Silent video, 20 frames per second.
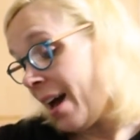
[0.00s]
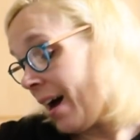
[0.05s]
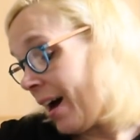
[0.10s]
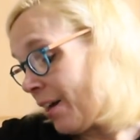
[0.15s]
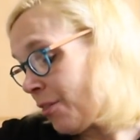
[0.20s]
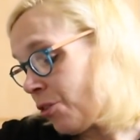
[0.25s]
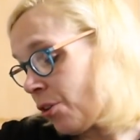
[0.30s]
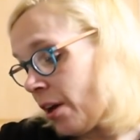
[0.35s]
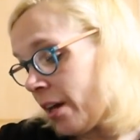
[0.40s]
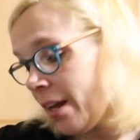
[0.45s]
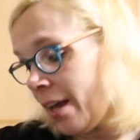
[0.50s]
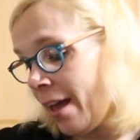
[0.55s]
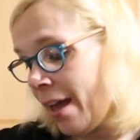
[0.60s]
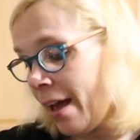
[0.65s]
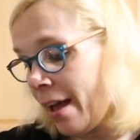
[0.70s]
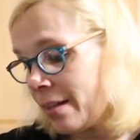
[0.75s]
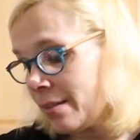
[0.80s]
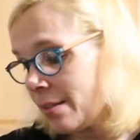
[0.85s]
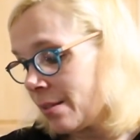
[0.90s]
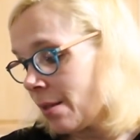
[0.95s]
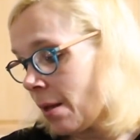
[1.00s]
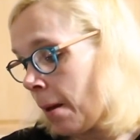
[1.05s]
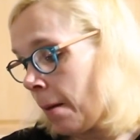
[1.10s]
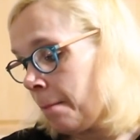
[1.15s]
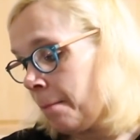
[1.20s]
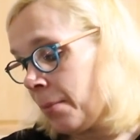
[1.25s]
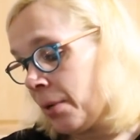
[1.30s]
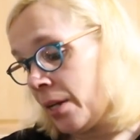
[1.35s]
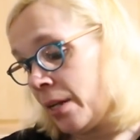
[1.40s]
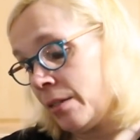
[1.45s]
I thought I had
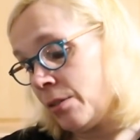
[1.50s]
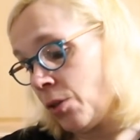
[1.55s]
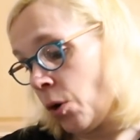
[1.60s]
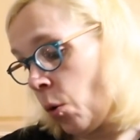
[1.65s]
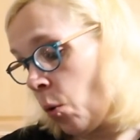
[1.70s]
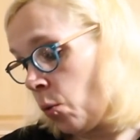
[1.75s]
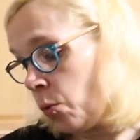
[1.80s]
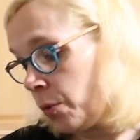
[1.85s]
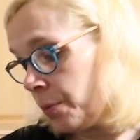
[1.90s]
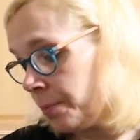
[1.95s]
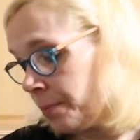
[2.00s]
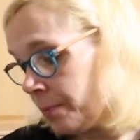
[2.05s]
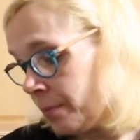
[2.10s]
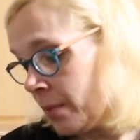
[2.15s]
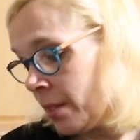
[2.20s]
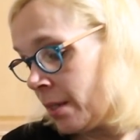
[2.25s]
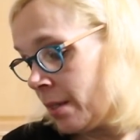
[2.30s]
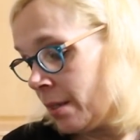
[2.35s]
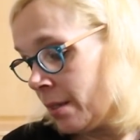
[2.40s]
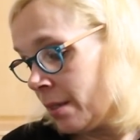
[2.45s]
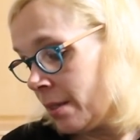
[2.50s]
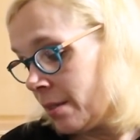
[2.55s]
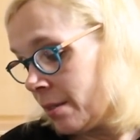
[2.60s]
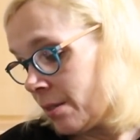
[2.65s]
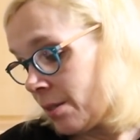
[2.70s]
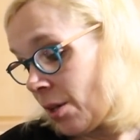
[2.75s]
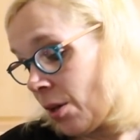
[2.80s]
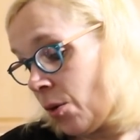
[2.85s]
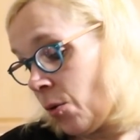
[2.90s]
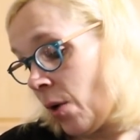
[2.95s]
some, but I don't.
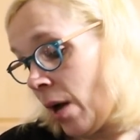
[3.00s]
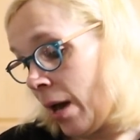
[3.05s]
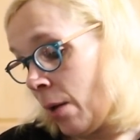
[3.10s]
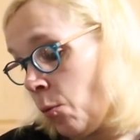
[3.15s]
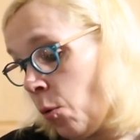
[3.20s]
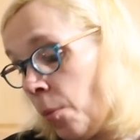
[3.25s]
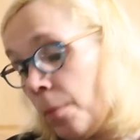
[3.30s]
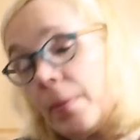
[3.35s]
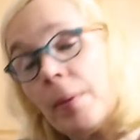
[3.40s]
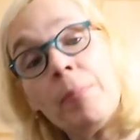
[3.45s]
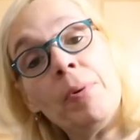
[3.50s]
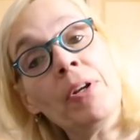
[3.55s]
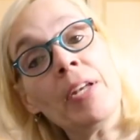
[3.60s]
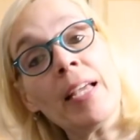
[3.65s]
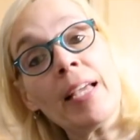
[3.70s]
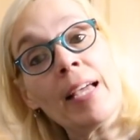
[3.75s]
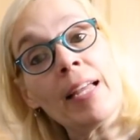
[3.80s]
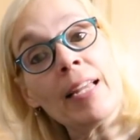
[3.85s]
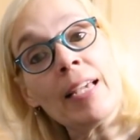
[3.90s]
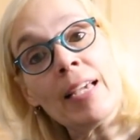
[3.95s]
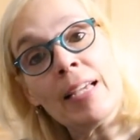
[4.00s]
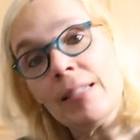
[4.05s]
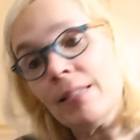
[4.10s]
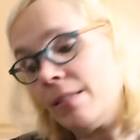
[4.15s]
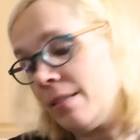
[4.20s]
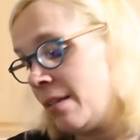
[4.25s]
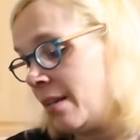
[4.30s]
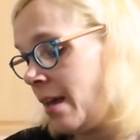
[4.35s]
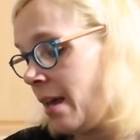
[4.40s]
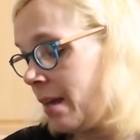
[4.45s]
So I won't be putting any in
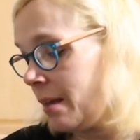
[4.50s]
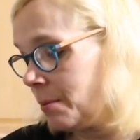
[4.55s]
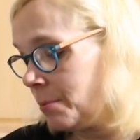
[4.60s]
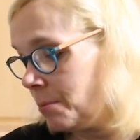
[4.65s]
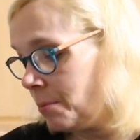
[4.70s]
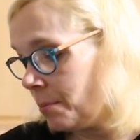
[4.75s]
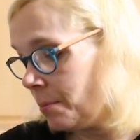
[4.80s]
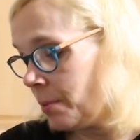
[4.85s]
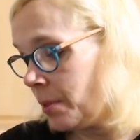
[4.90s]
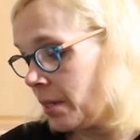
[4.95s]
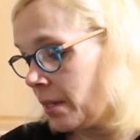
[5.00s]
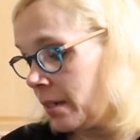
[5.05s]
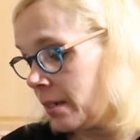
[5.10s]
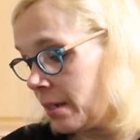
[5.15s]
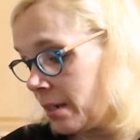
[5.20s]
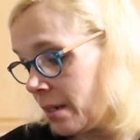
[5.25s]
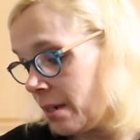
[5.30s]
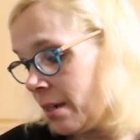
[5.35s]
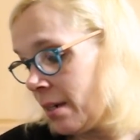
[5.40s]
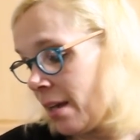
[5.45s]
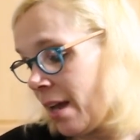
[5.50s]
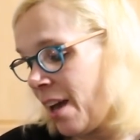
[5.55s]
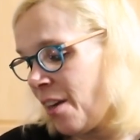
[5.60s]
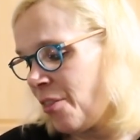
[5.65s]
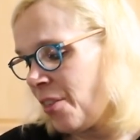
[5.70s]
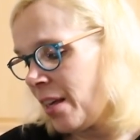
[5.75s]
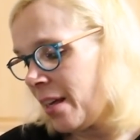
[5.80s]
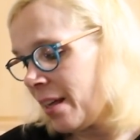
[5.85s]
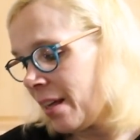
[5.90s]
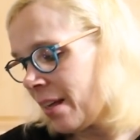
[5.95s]
today, but I
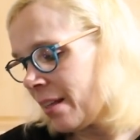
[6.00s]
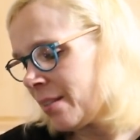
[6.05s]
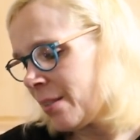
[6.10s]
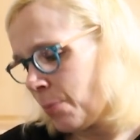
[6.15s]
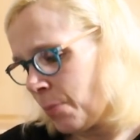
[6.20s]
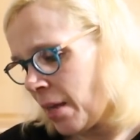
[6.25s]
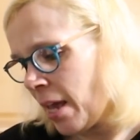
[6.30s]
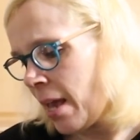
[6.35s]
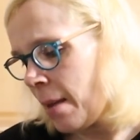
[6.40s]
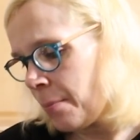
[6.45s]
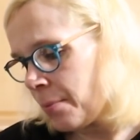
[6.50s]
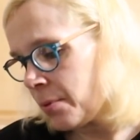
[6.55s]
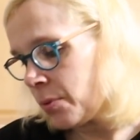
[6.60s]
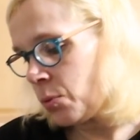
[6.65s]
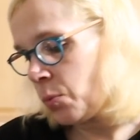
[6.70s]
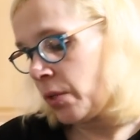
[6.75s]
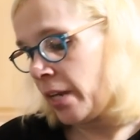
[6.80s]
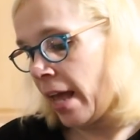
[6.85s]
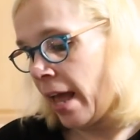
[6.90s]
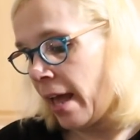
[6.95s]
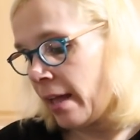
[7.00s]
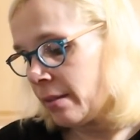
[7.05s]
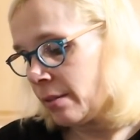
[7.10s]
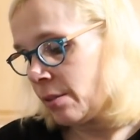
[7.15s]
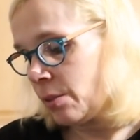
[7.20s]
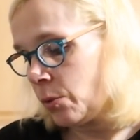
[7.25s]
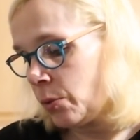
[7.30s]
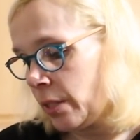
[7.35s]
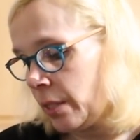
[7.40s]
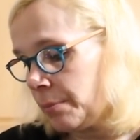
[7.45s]
think some capers would add
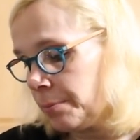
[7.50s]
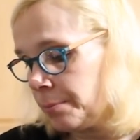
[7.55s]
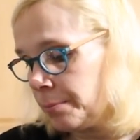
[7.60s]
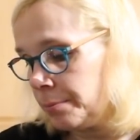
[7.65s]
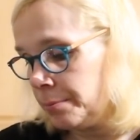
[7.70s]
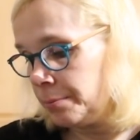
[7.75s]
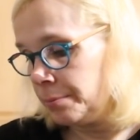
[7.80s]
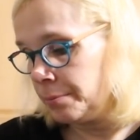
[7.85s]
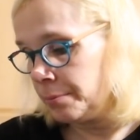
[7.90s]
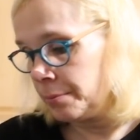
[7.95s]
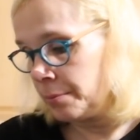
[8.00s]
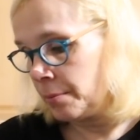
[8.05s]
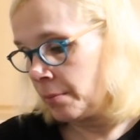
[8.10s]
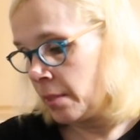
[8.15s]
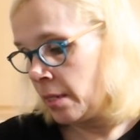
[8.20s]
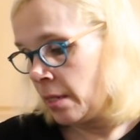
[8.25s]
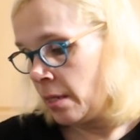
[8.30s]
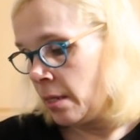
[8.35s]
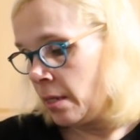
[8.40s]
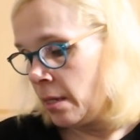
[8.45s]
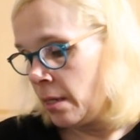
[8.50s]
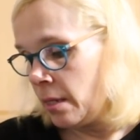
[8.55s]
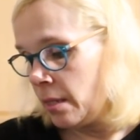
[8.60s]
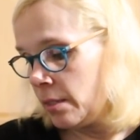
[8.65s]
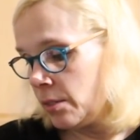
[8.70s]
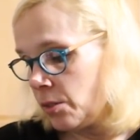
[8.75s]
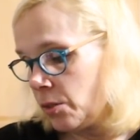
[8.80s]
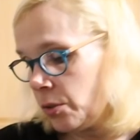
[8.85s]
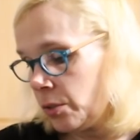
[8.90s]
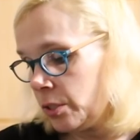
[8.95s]
to it.
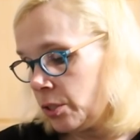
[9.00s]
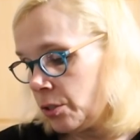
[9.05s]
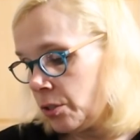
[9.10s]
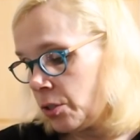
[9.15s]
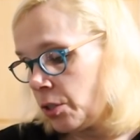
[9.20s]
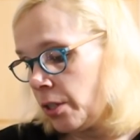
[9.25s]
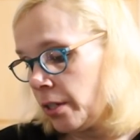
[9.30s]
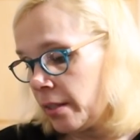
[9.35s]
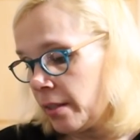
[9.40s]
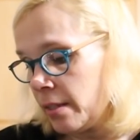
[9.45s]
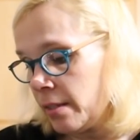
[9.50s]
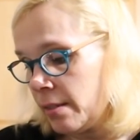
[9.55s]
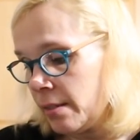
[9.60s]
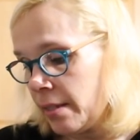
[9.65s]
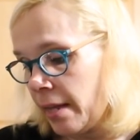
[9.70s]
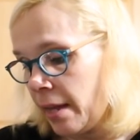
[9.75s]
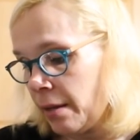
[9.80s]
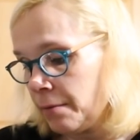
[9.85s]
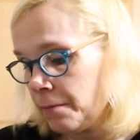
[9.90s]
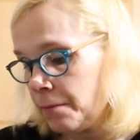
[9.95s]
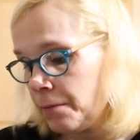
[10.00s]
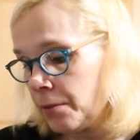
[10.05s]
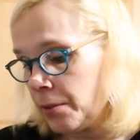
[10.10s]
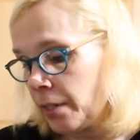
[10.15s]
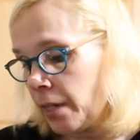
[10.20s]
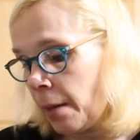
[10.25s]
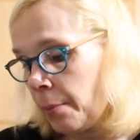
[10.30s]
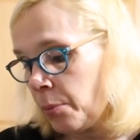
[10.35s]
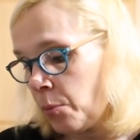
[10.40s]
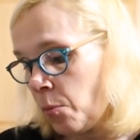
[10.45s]
So I'll just cook this down for a
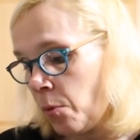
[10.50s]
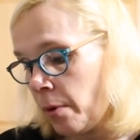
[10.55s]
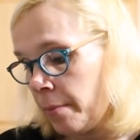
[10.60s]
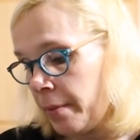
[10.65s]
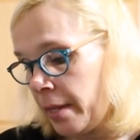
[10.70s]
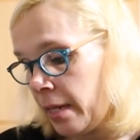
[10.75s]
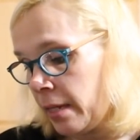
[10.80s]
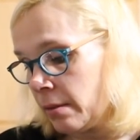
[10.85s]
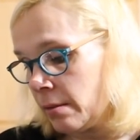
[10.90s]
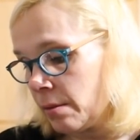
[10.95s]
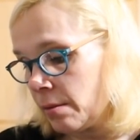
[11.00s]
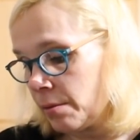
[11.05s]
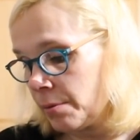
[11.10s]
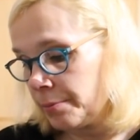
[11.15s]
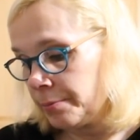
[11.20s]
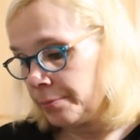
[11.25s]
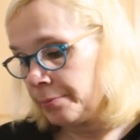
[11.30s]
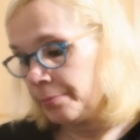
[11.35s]
couple more minutes.